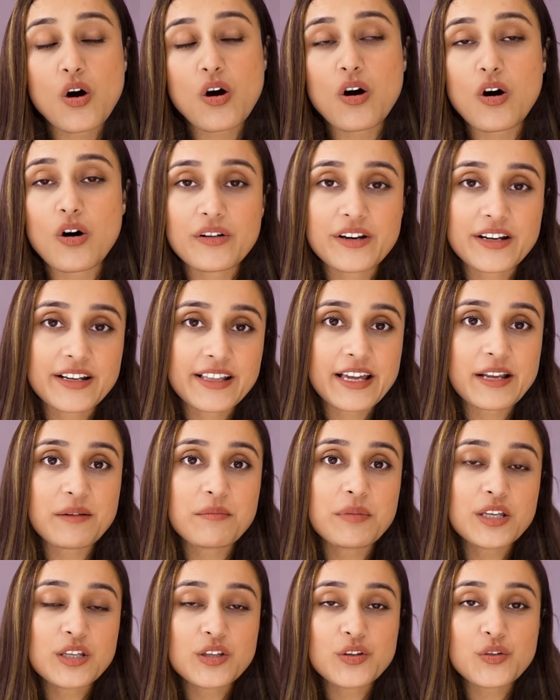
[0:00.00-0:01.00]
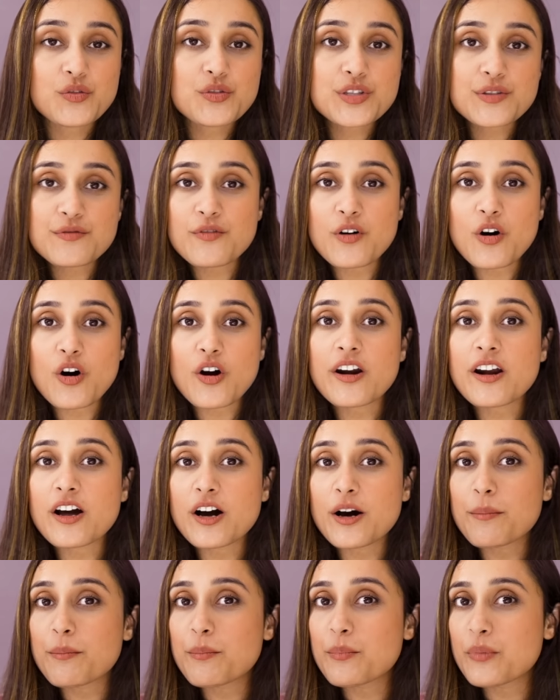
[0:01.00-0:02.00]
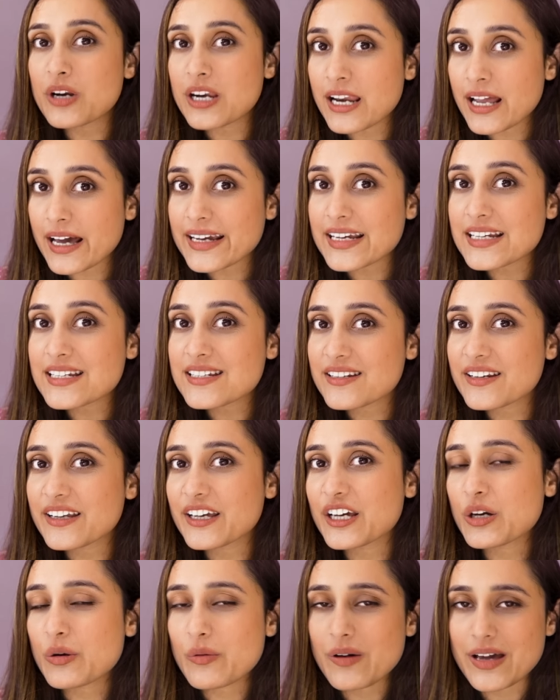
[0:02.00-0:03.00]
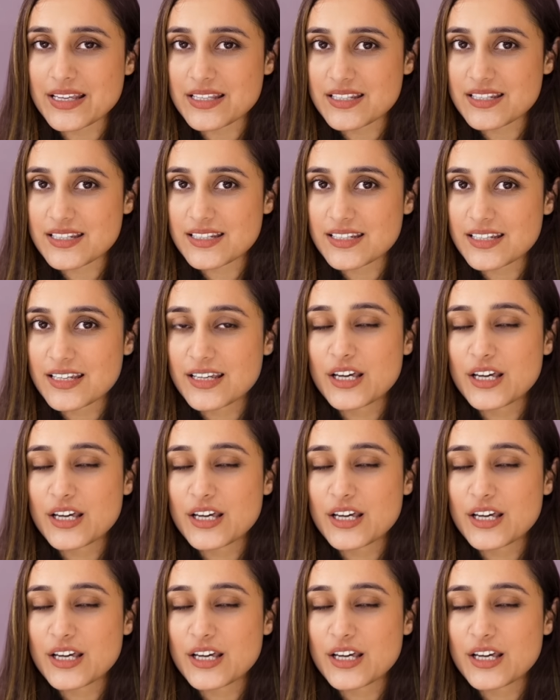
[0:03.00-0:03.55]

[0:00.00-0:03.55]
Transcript: Or it can be used for a polite request.